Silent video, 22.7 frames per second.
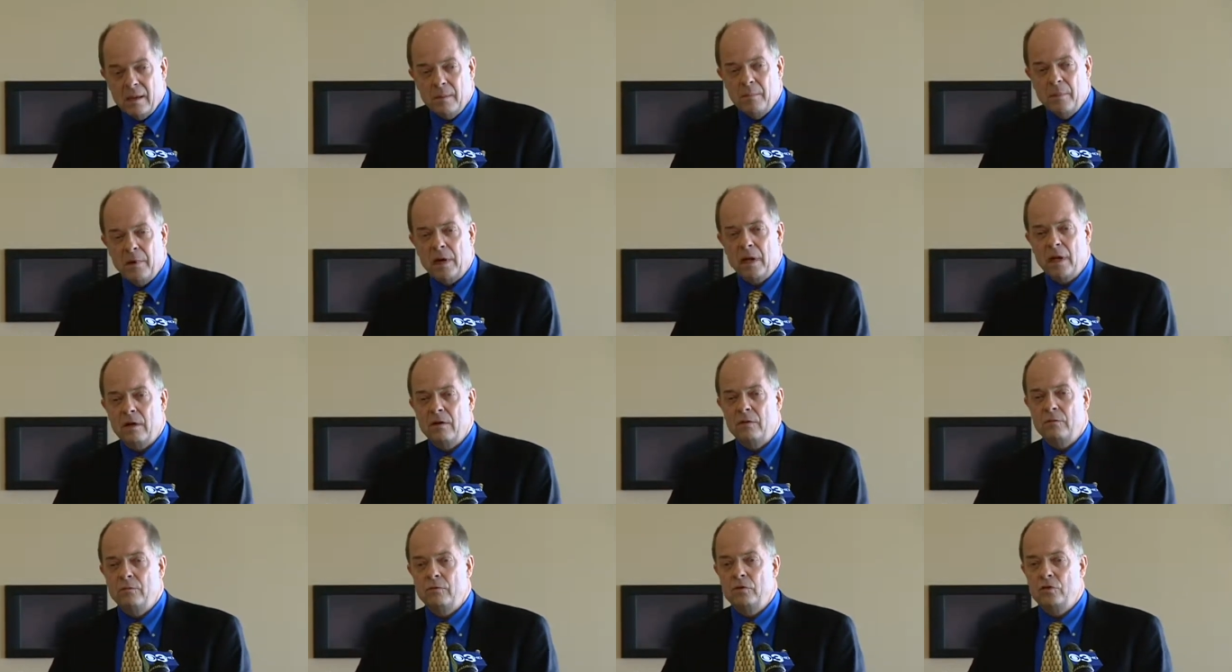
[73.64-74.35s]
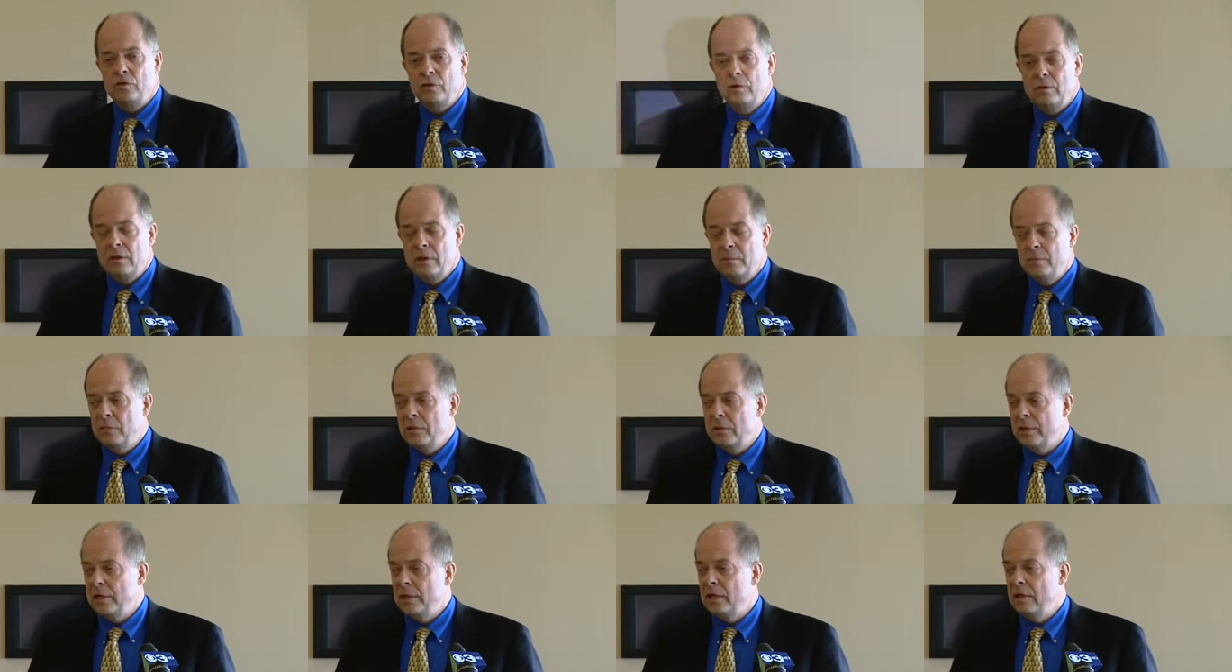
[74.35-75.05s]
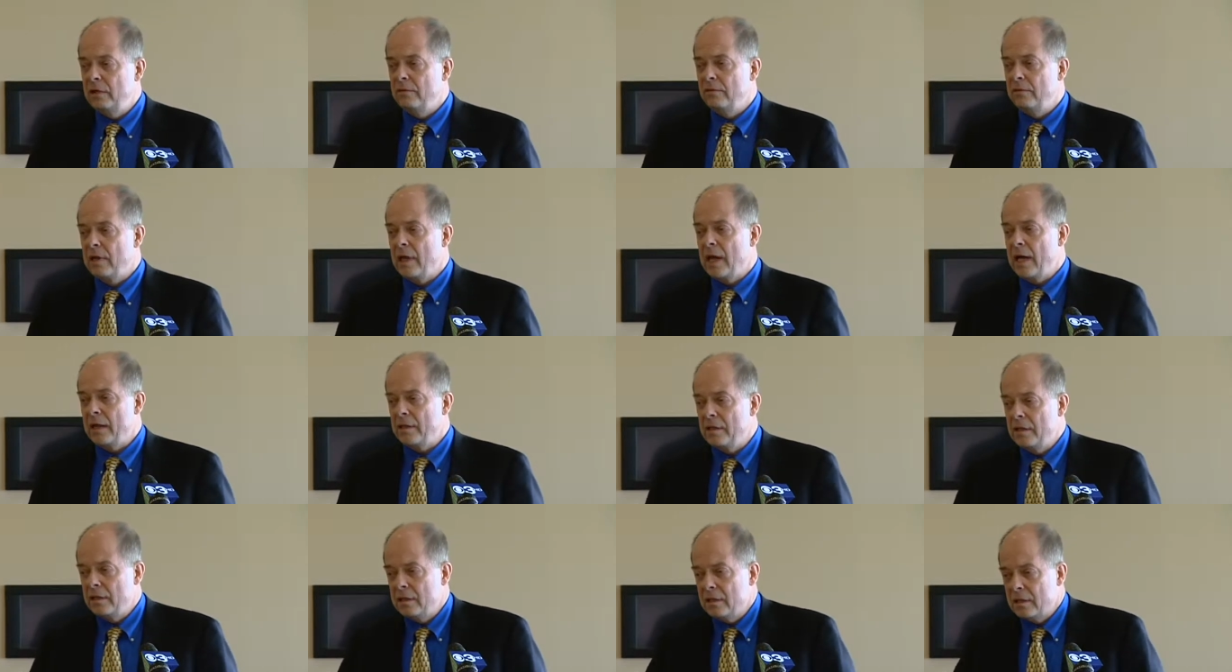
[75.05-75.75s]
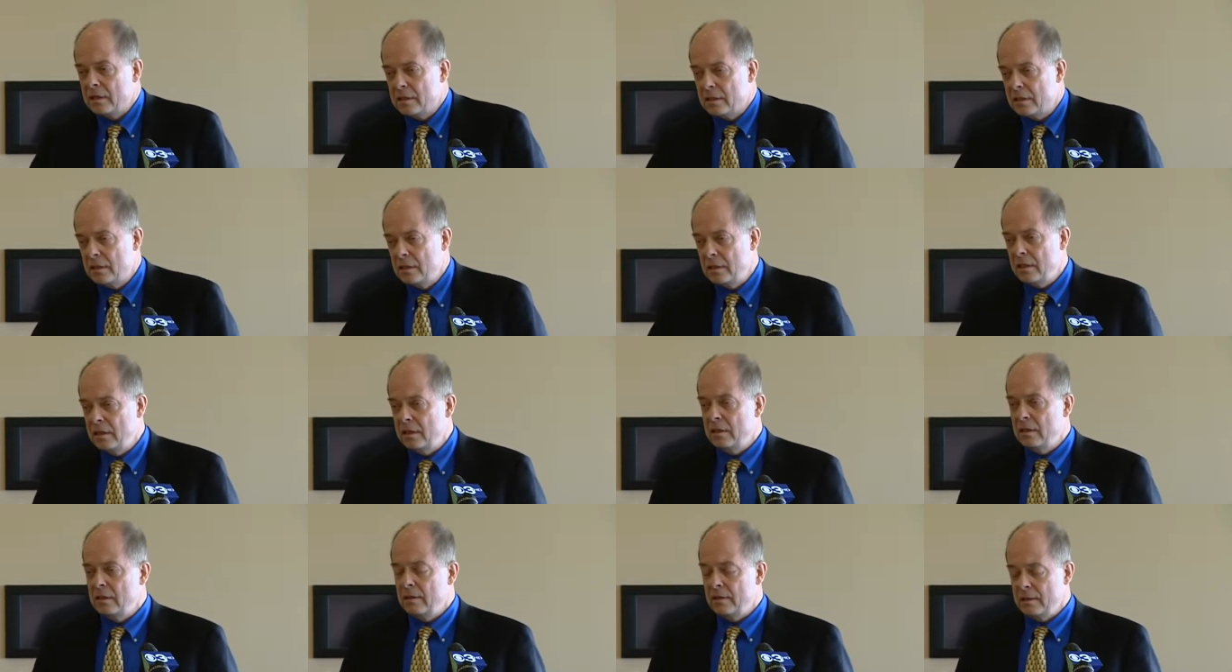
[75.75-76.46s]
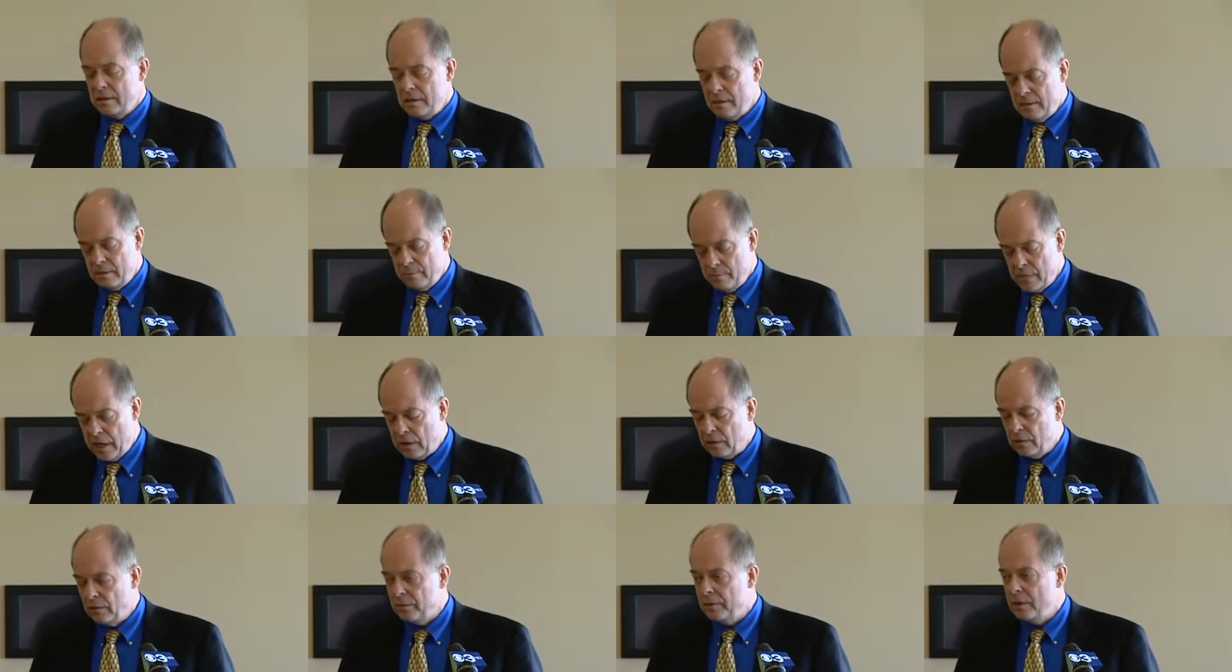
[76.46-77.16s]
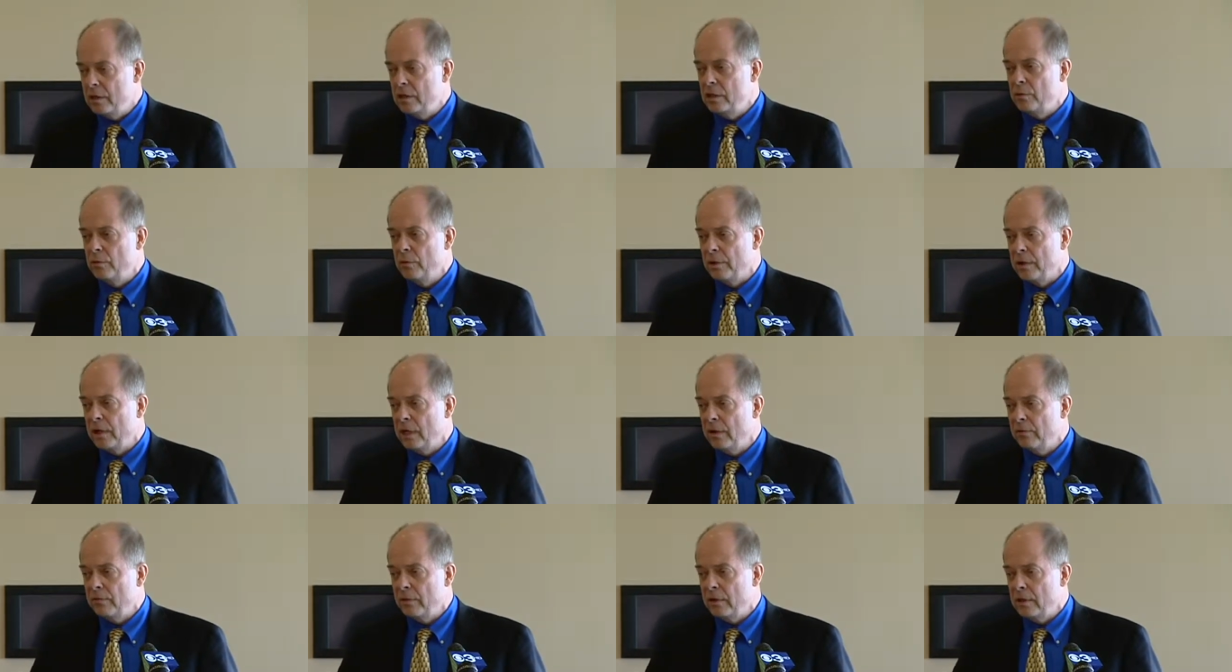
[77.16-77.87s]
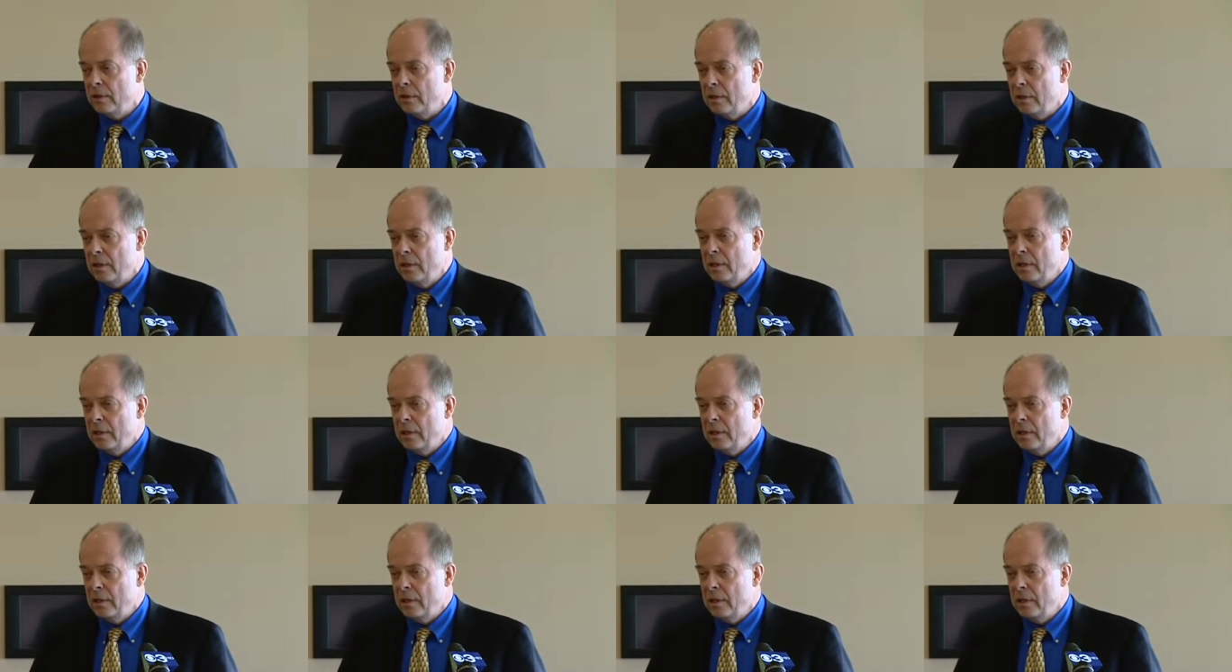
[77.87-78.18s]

But I truly believe, Kathy, that the medal that you were given